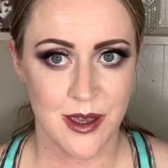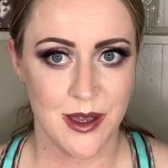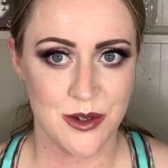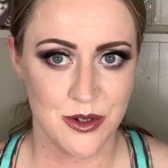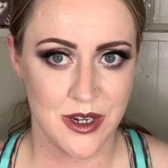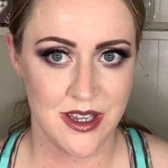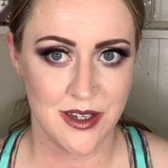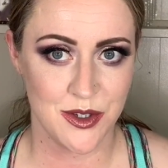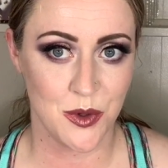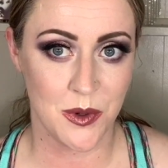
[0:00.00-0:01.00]

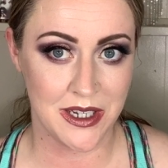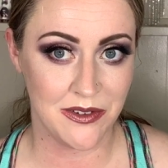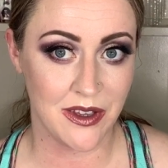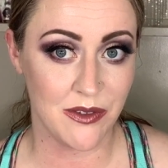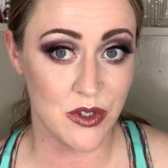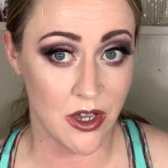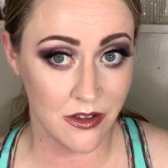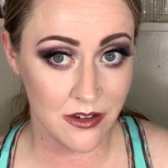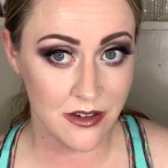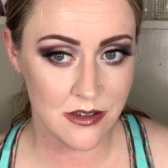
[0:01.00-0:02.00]

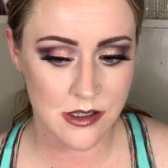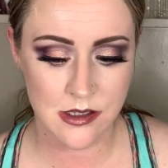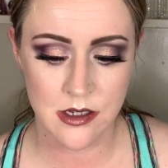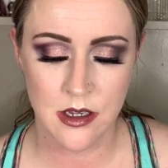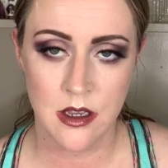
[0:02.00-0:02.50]
$125.